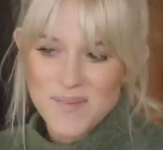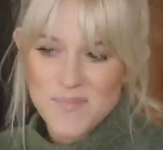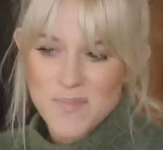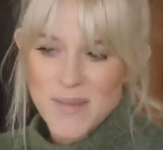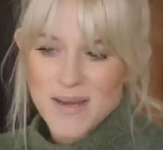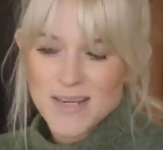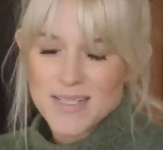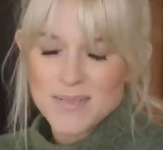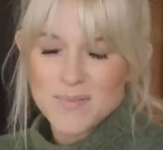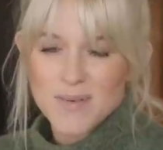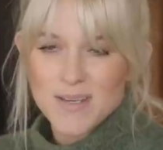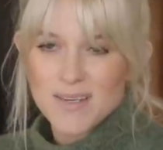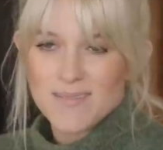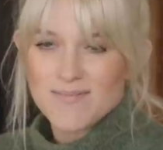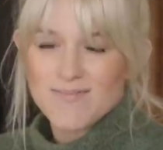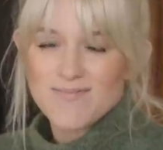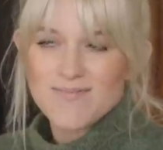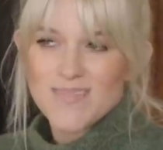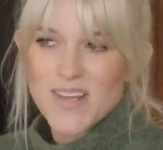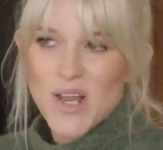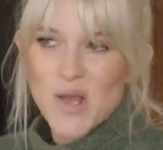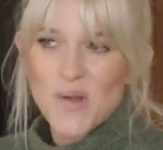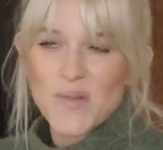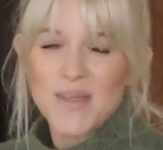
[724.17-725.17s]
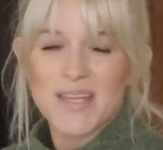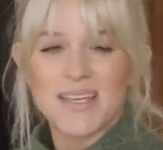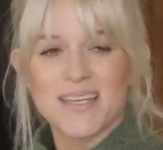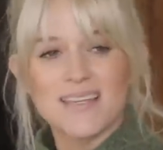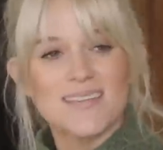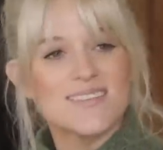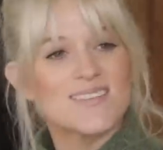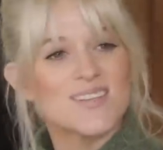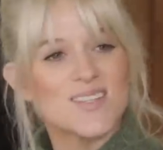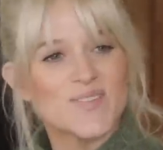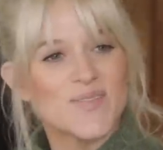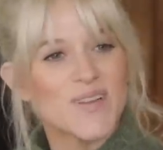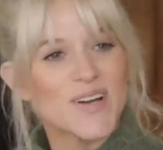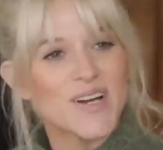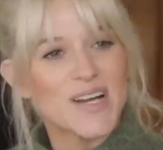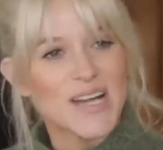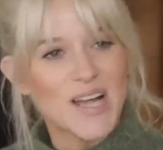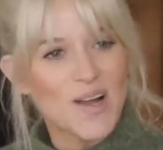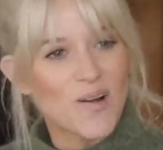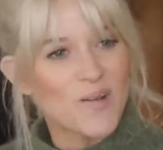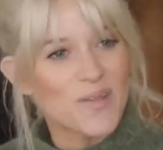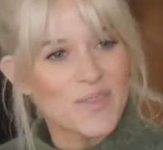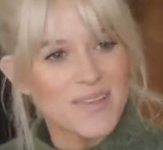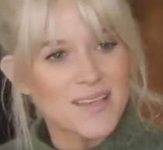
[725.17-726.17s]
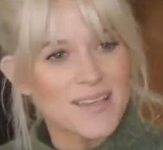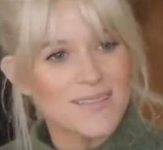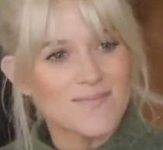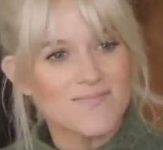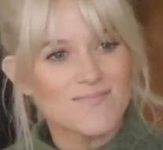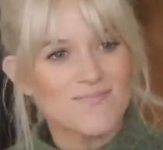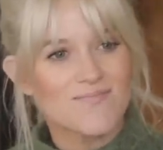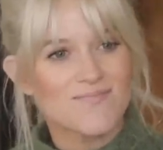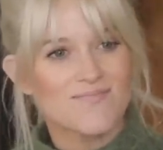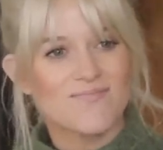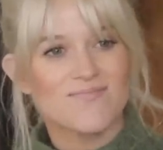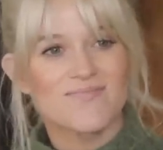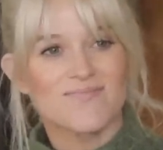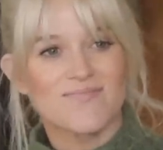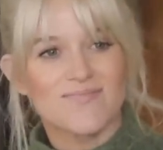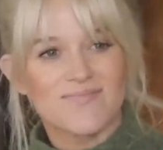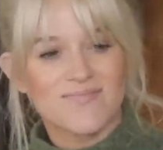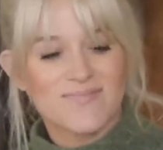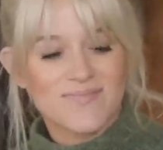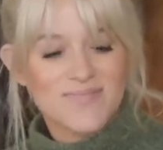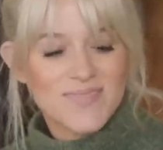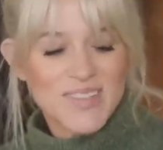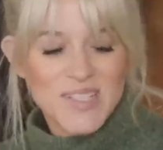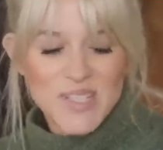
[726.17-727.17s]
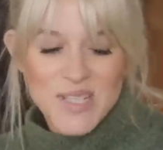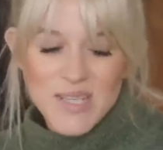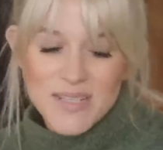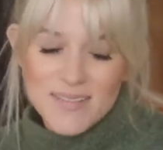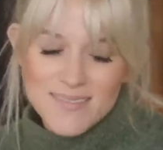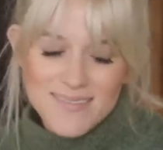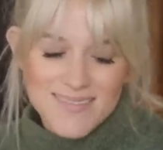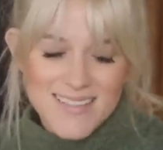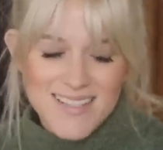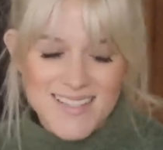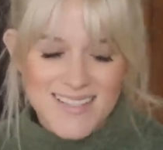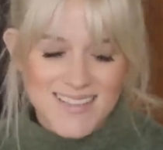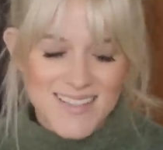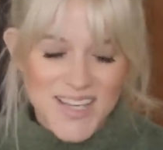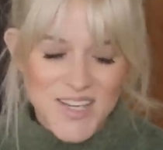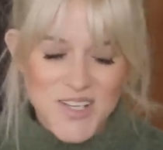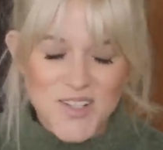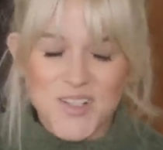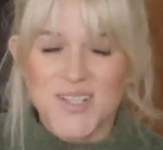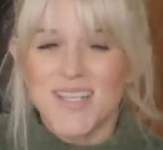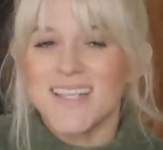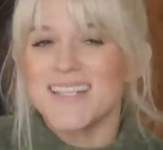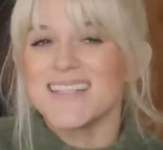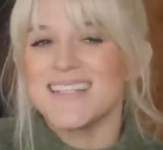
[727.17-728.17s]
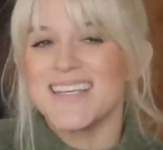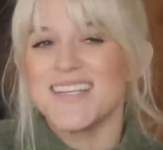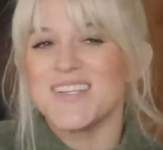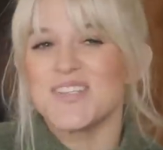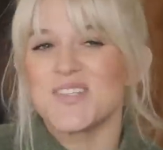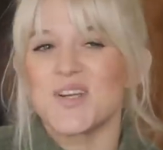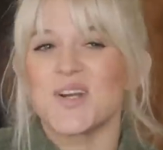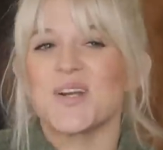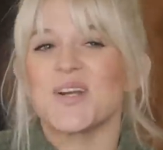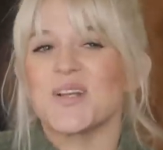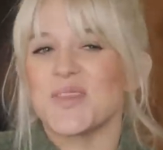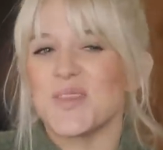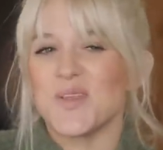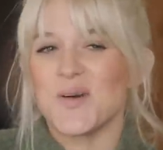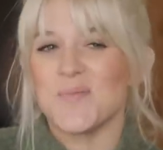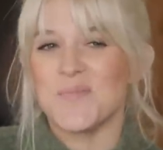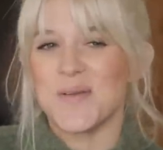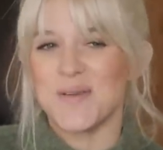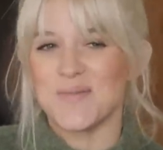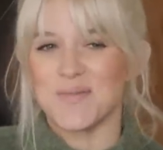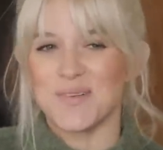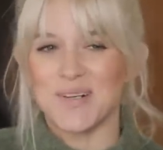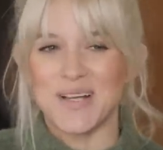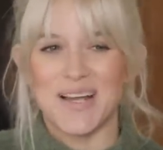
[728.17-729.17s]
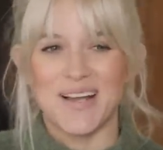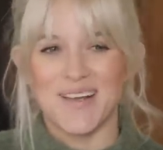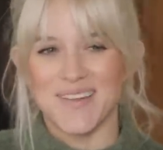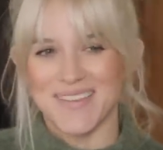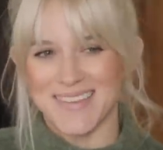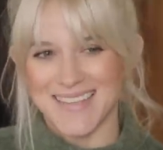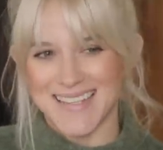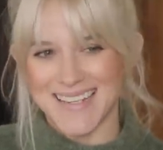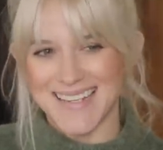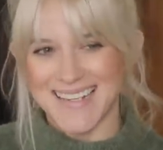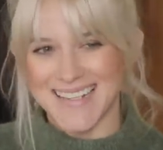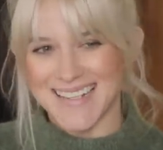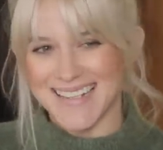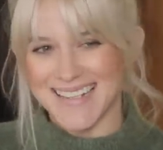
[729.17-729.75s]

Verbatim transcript: It makes me know that he's just very healthy. Yeah. Just let your kids eat dirt and they'll be real healthy.